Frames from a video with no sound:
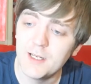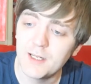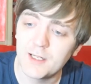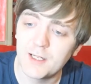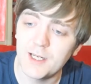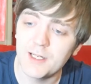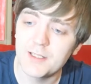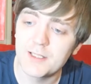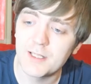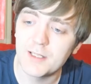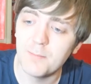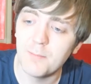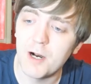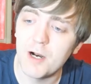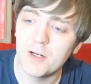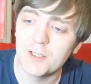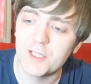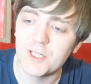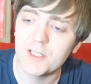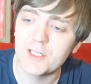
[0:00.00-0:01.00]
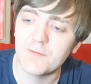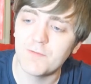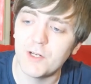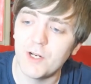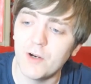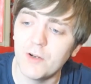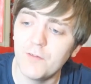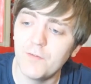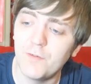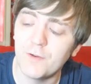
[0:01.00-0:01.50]
cling to the margins of an
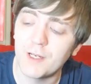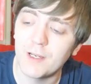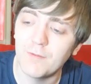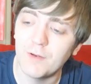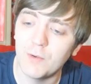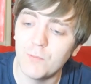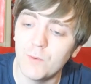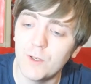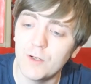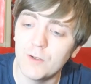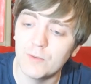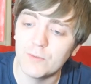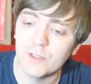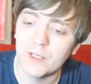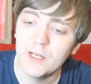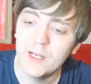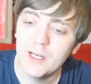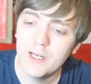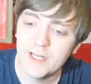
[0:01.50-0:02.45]
unforgiving world.